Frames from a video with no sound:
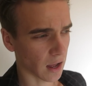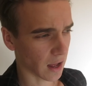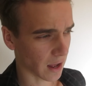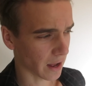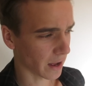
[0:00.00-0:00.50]

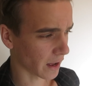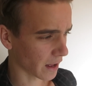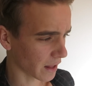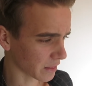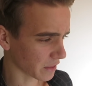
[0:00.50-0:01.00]

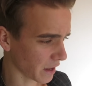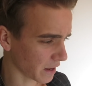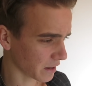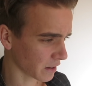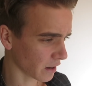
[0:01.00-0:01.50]
And
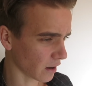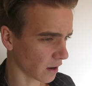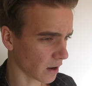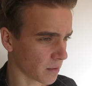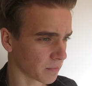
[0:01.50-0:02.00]
then
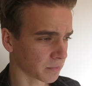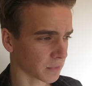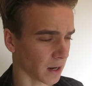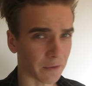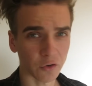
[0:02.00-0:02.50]
I'm
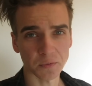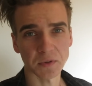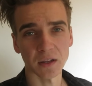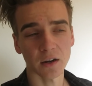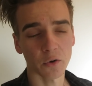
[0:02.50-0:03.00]
going to have
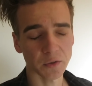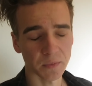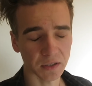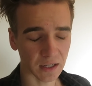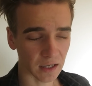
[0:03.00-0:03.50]

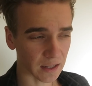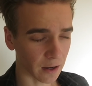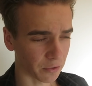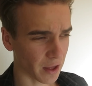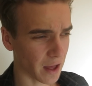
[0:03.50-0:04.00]
Christmas dinner
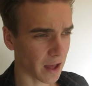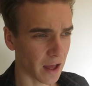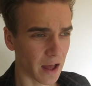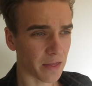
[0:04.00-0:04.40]
down there.